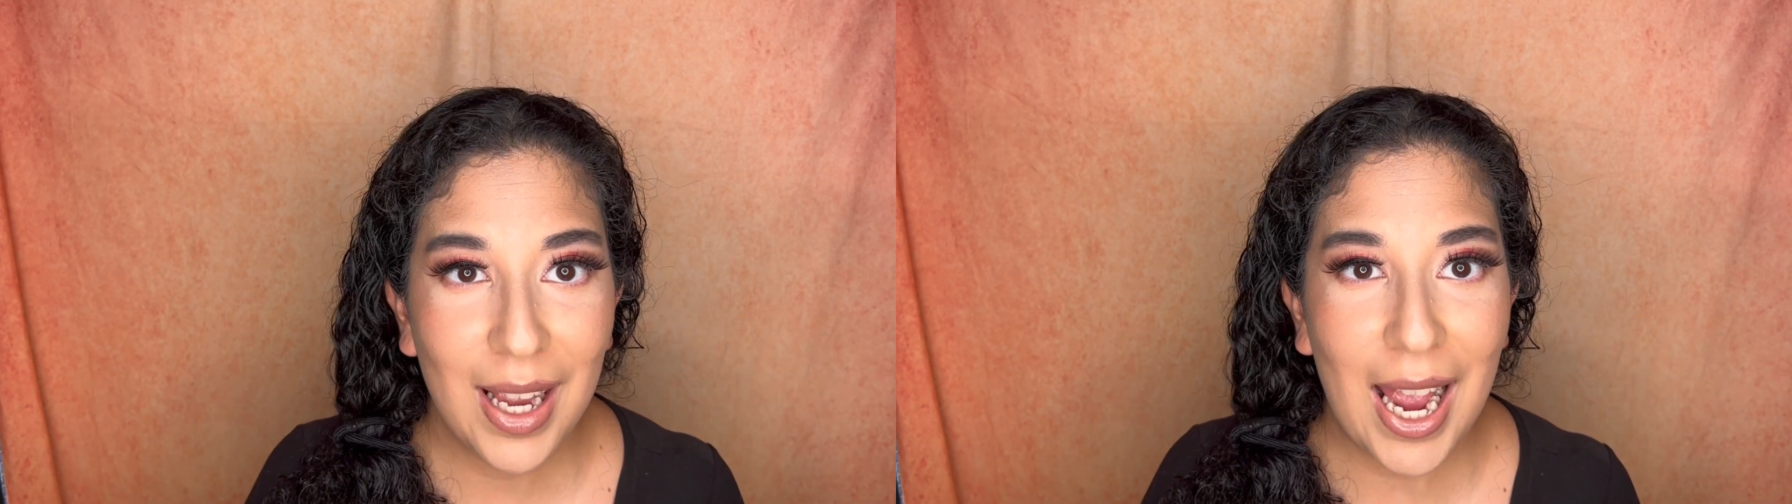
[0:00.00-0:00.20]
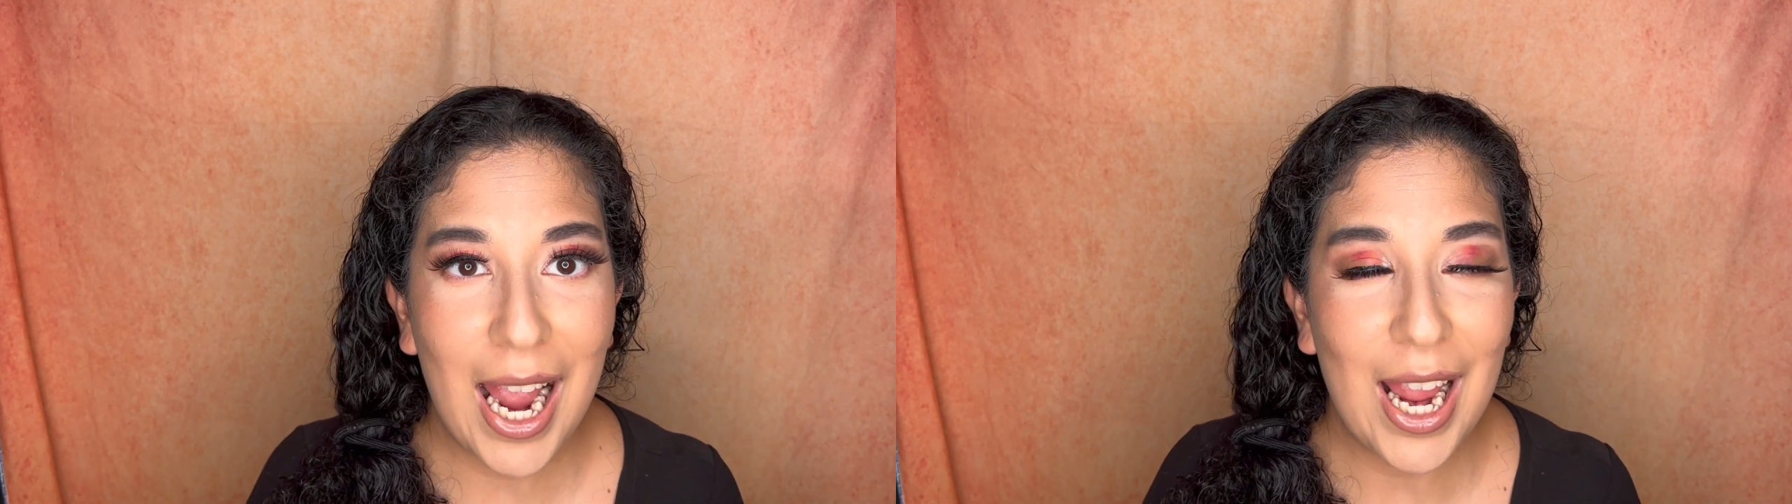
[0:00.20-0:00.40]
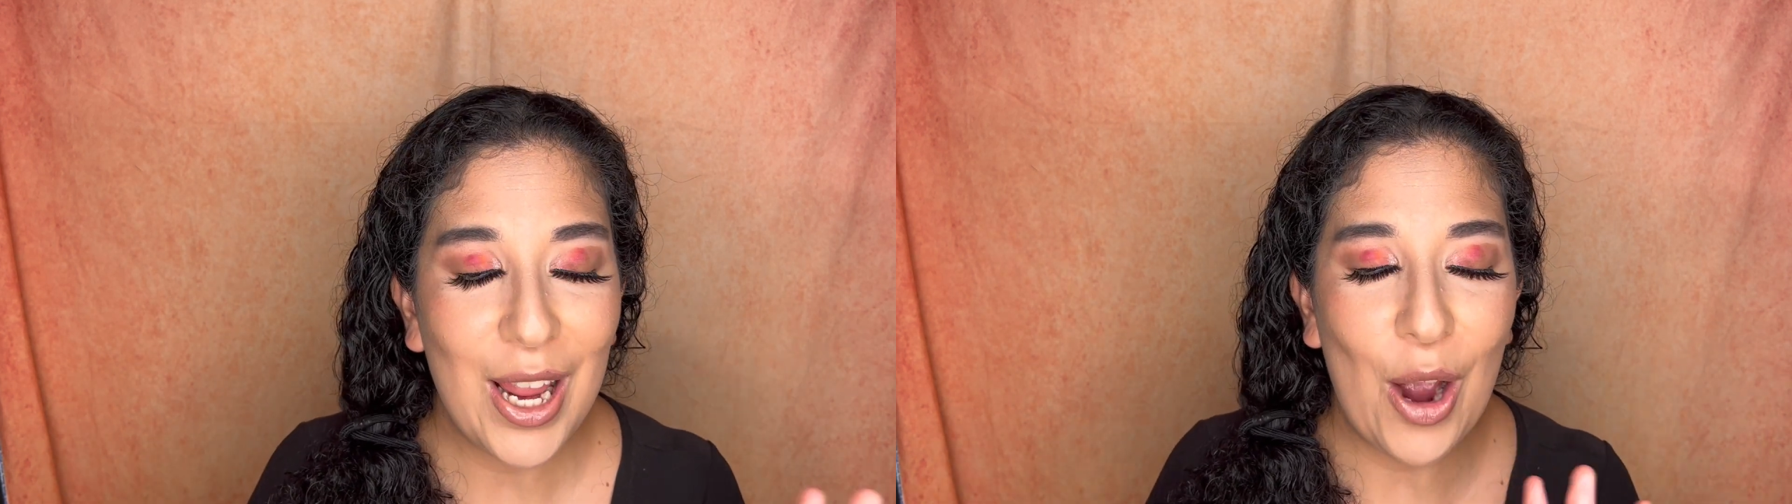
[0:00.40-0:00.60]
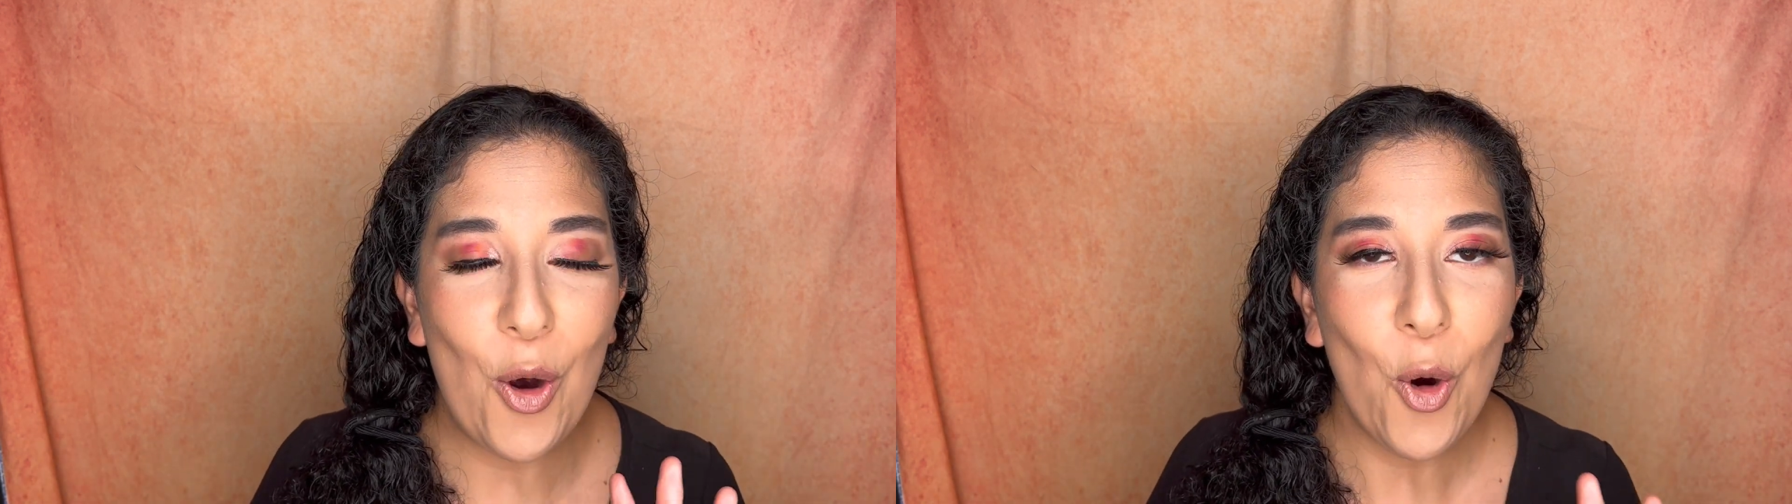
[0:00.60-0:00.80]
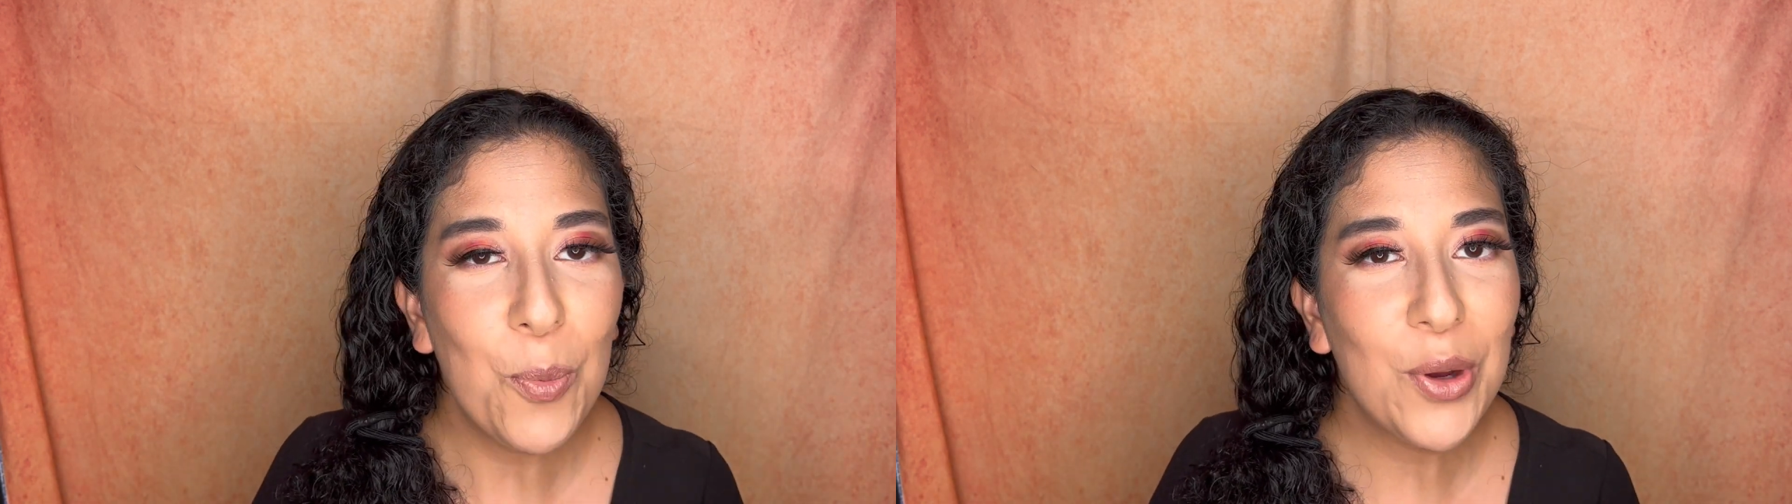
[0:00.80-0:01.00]
I
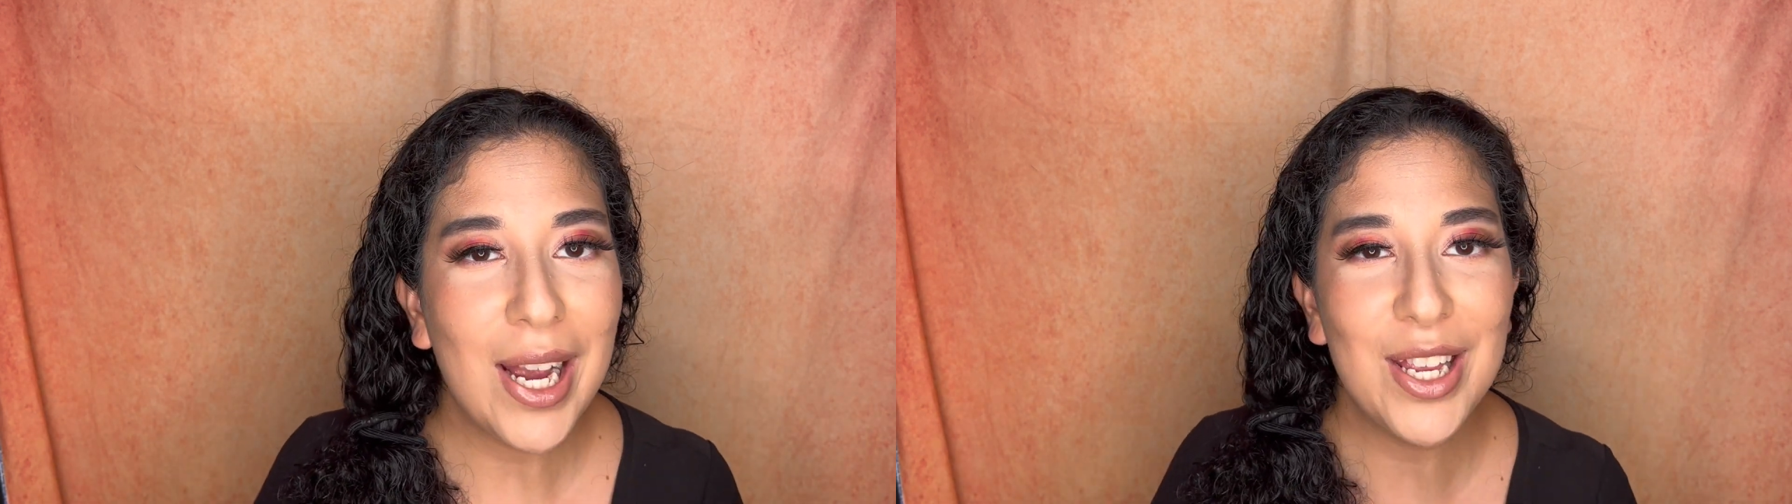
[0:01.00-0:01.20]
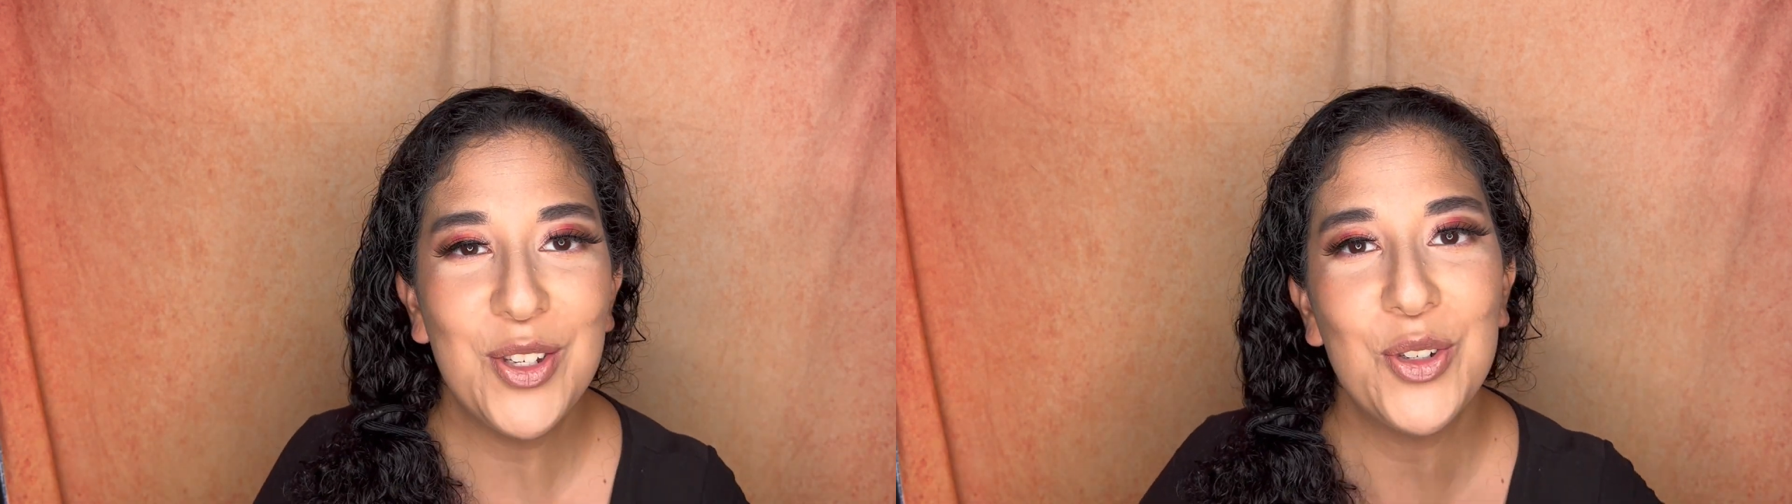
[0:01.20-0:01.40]
hope you guys